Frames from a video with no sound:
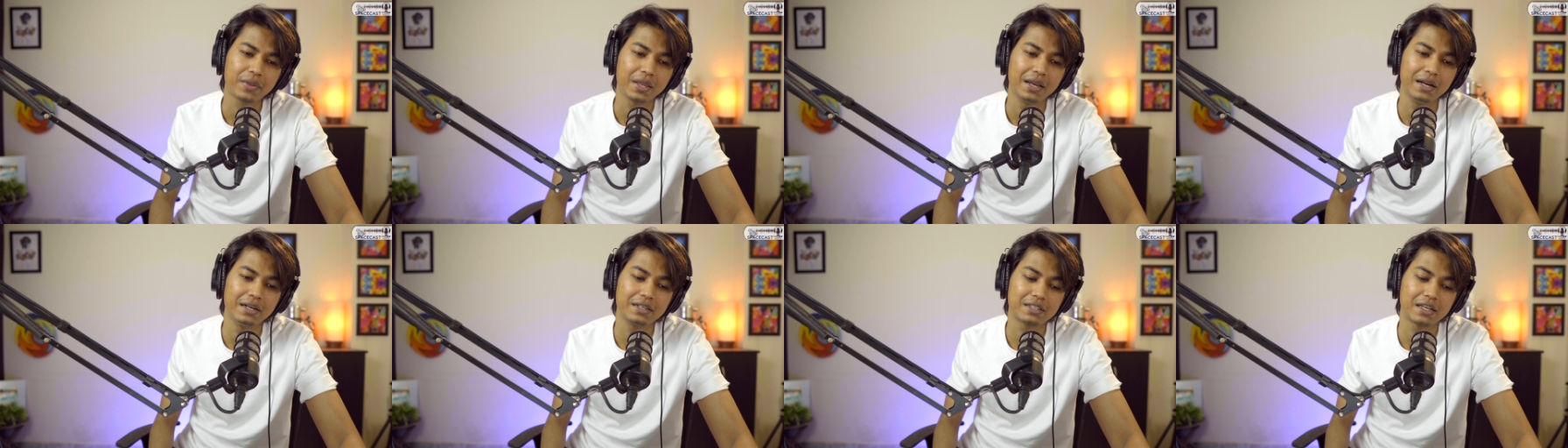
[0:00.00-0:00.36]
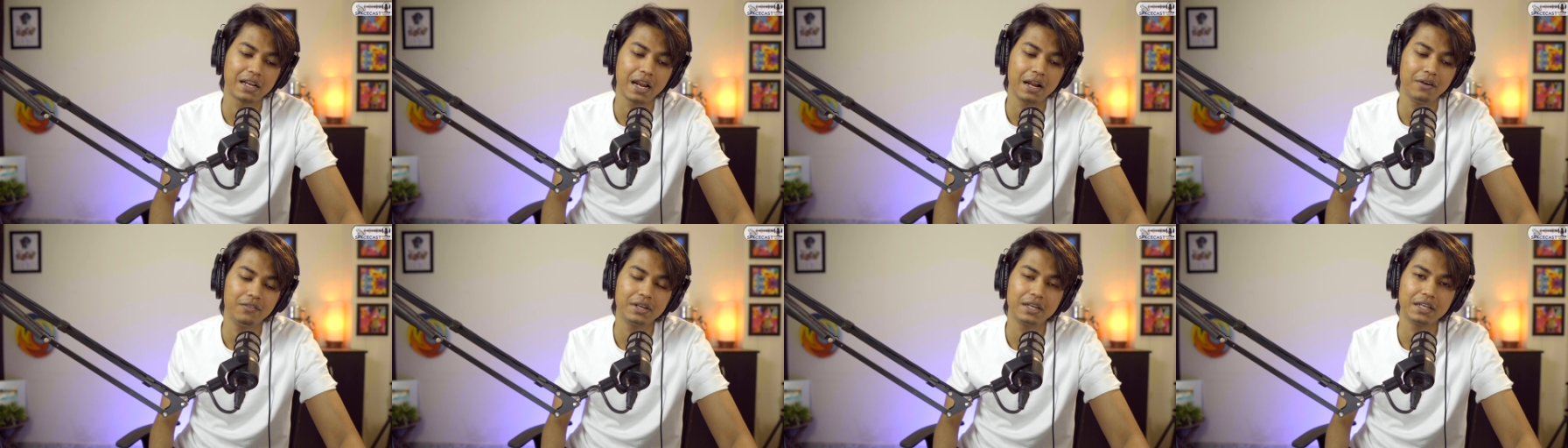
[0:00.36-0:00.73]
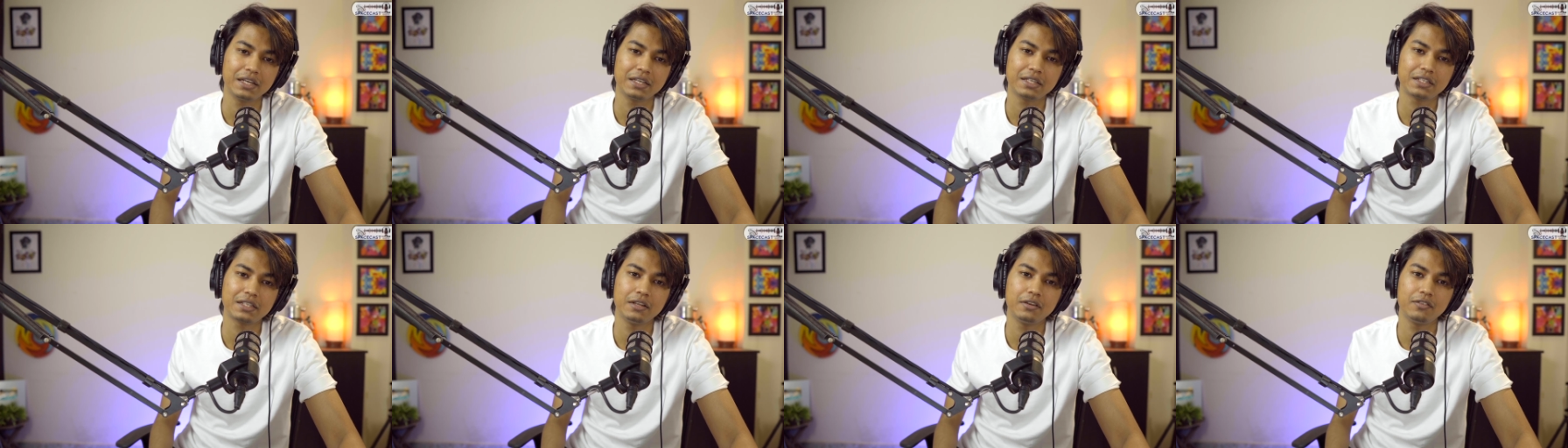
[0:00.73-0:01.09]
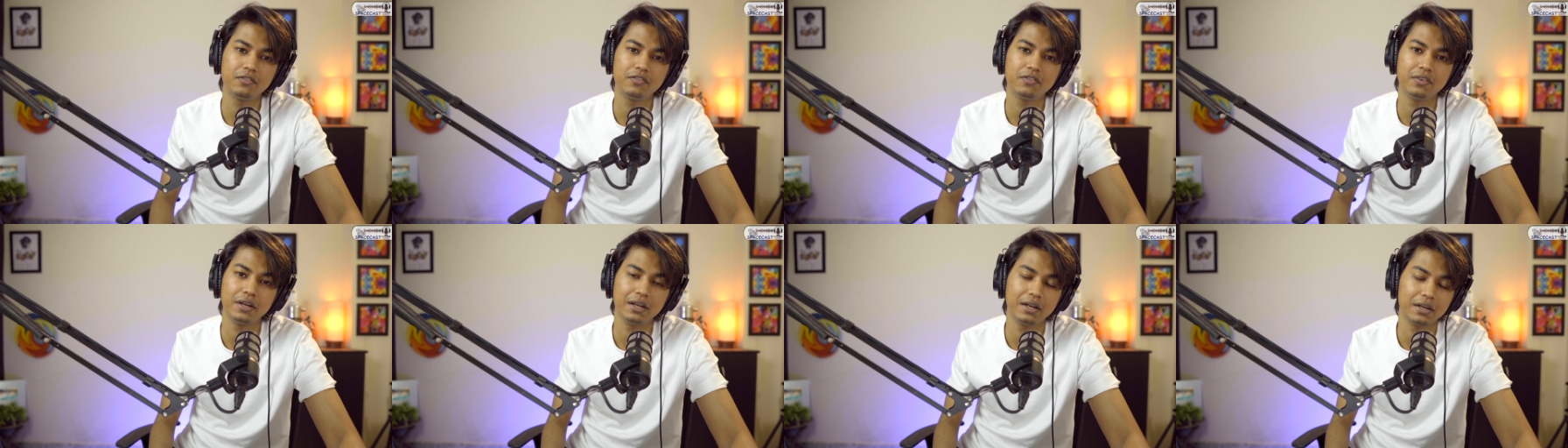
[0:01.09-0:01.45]
its gravitational
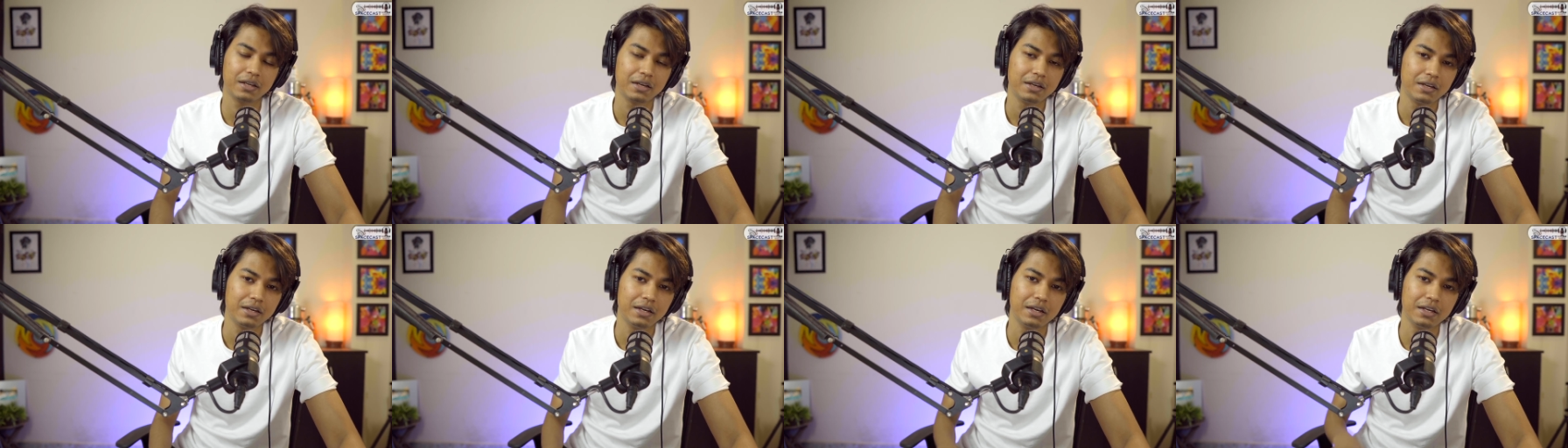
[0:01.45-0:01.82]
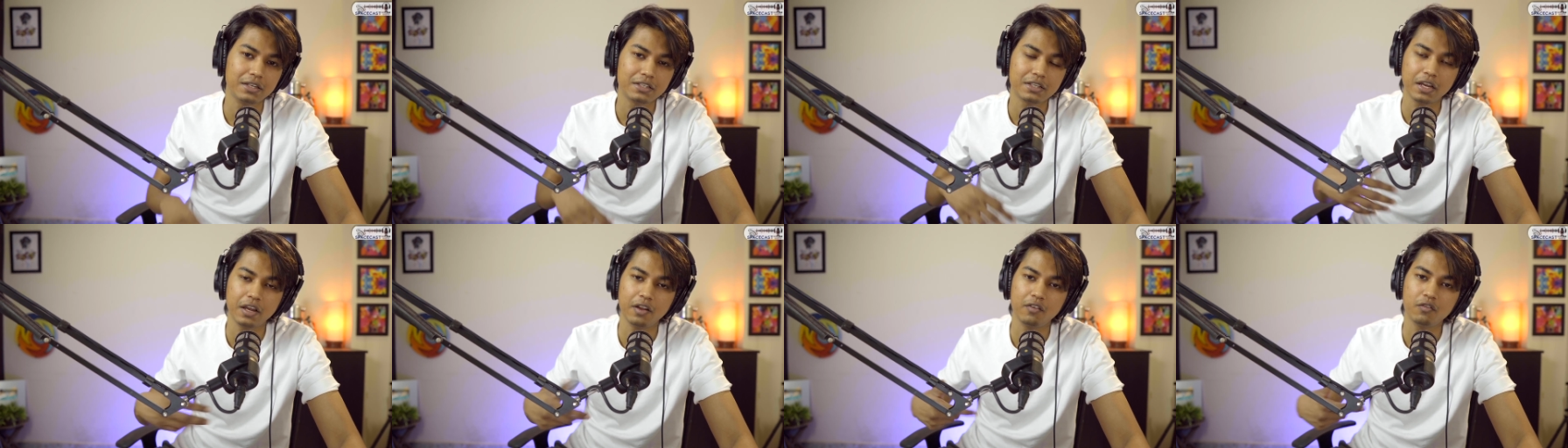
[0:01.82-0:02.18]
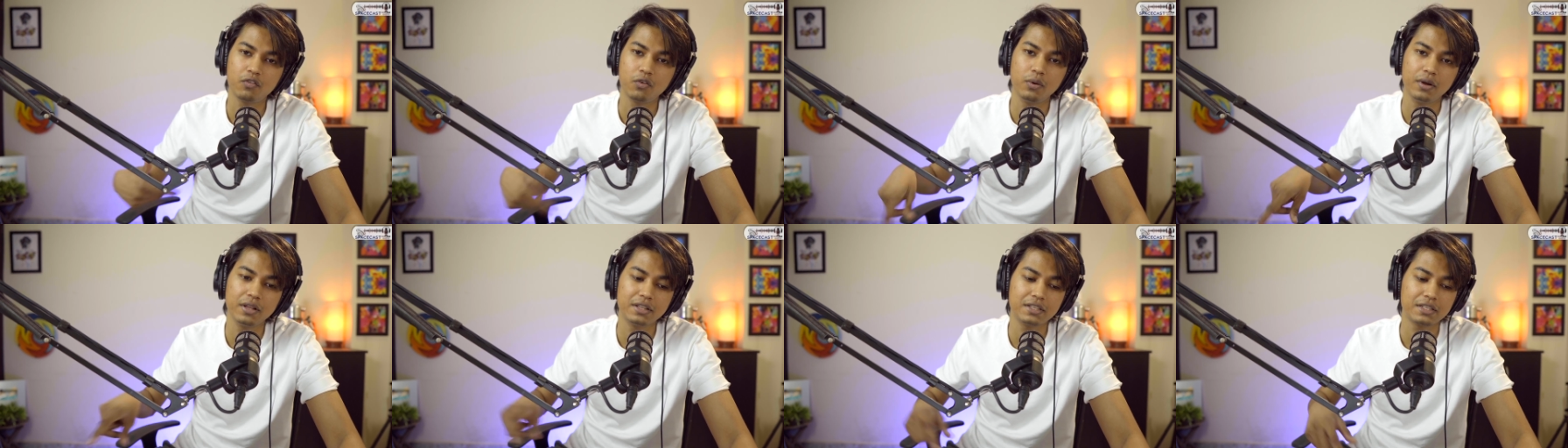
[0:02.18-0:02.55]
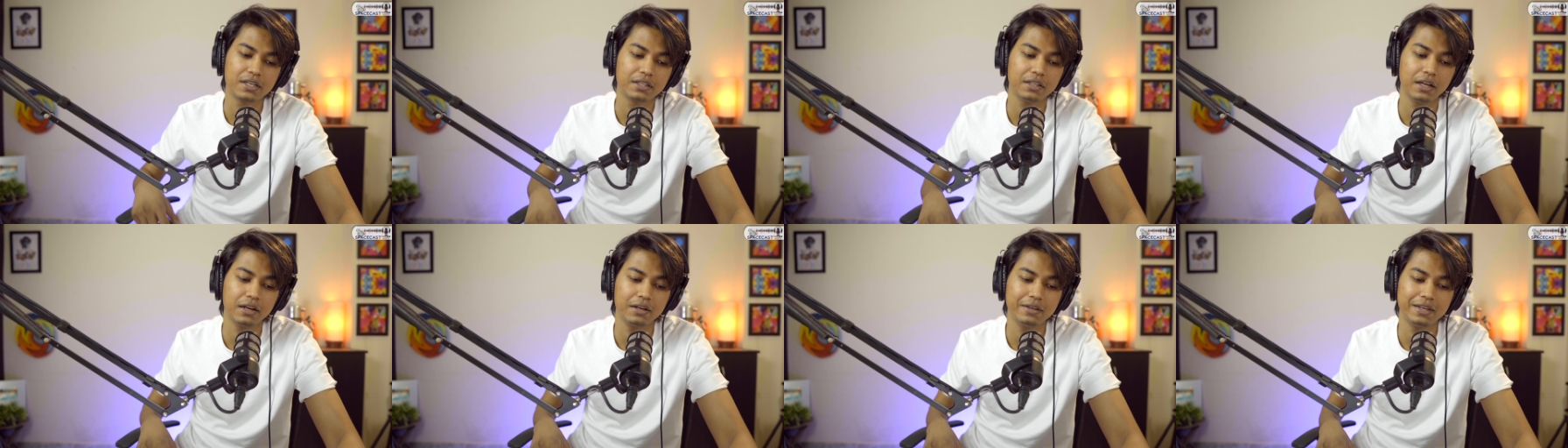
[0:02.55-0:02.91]
field is
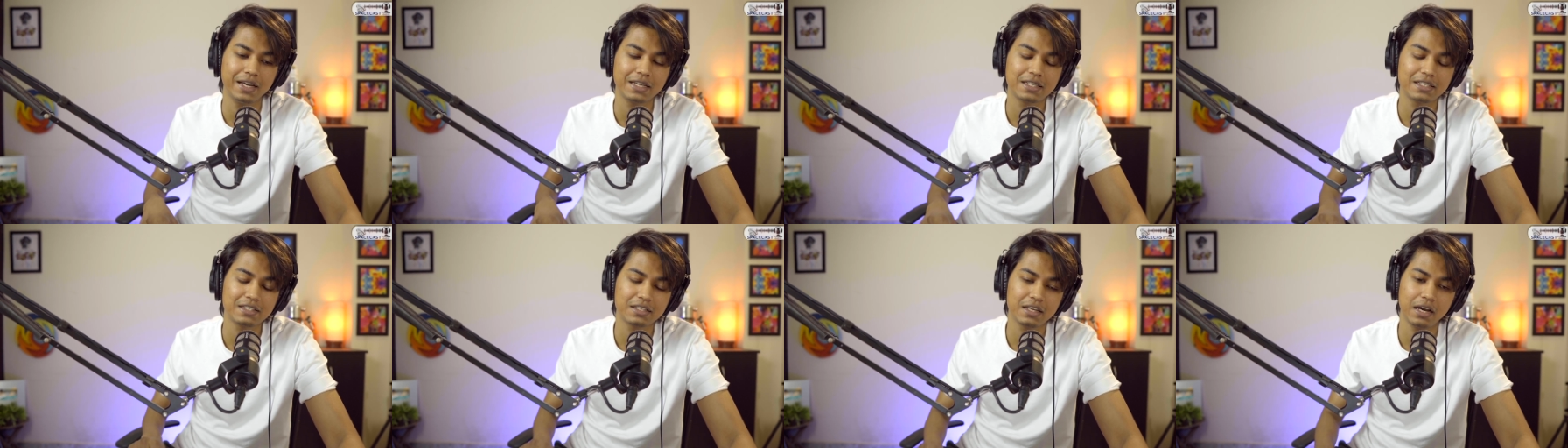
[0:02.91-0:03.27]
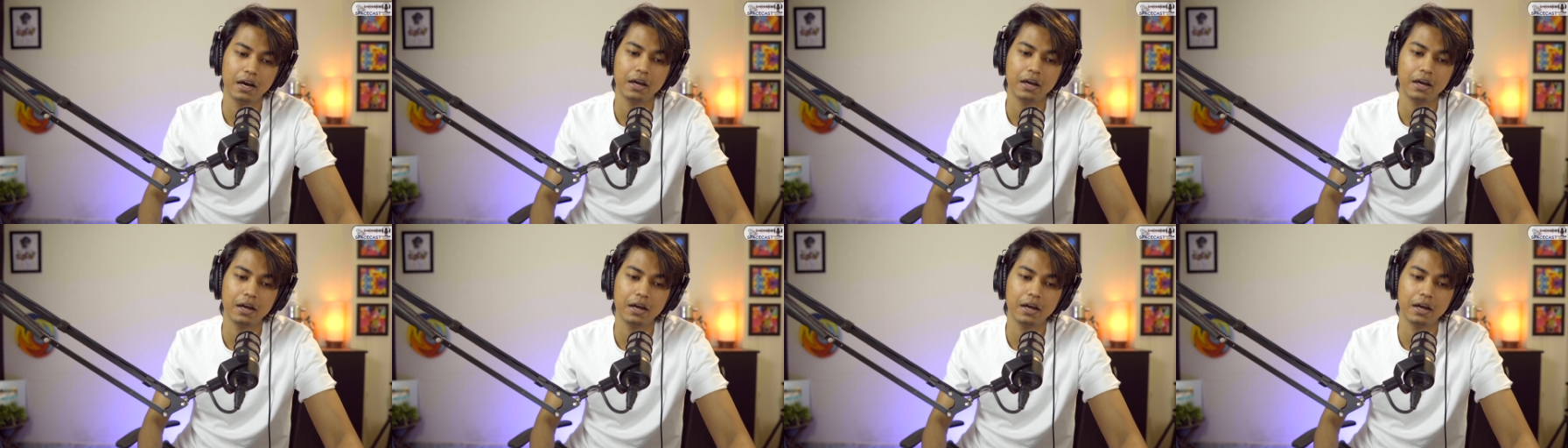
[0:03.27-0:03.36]
influencing the dust